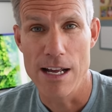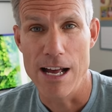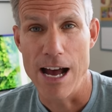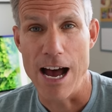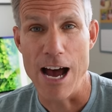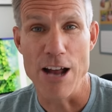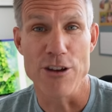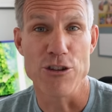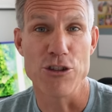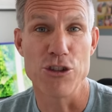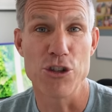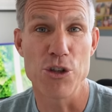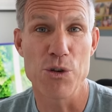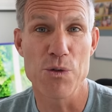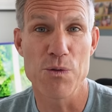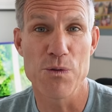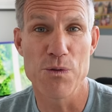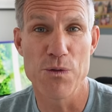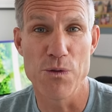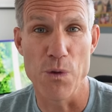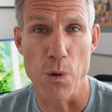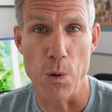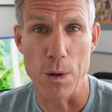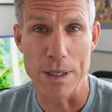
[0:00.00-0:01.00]
On June
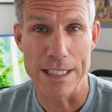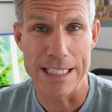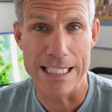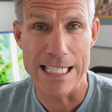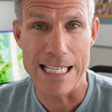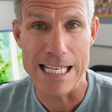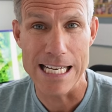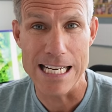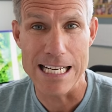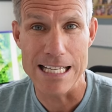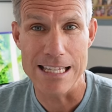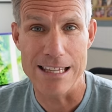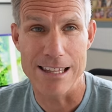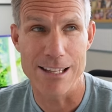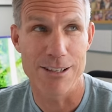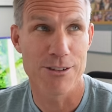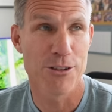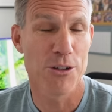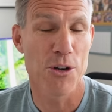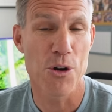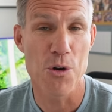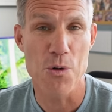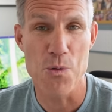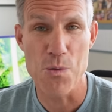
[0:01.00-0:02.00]
14th,
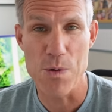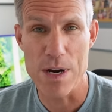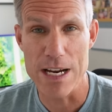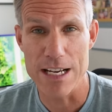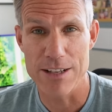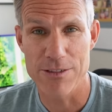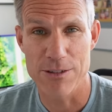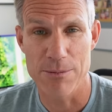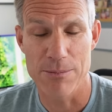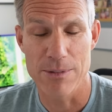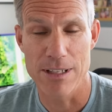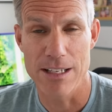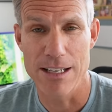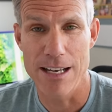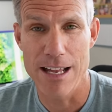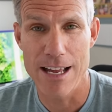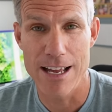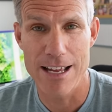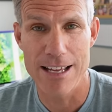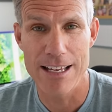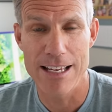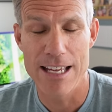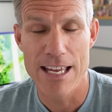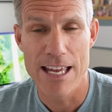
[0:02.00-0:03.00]
2 weeks from
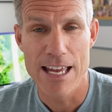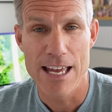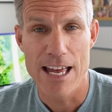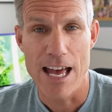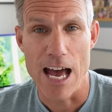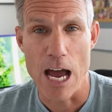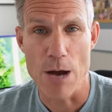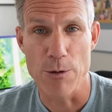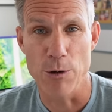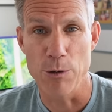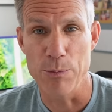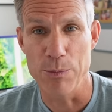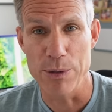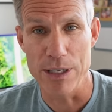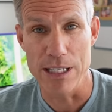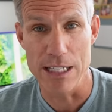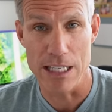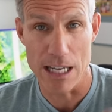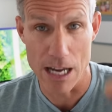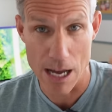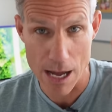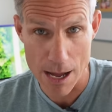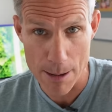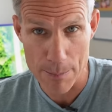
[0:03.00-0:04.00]
today, I will
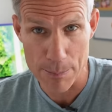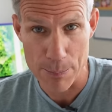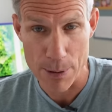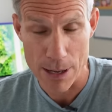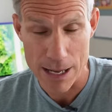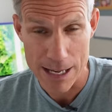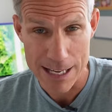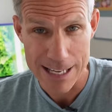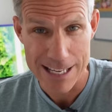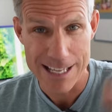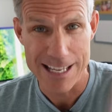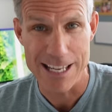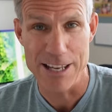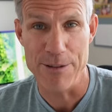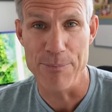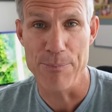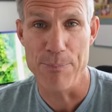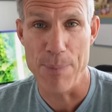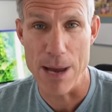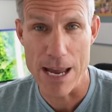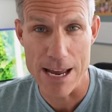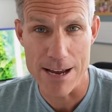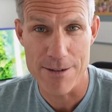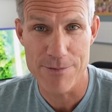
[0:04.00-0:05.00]
be up in
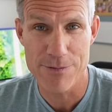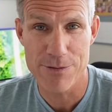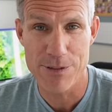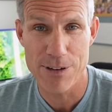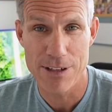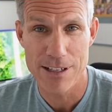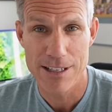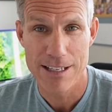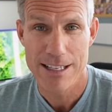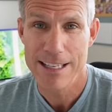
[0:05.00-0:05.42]
Banff,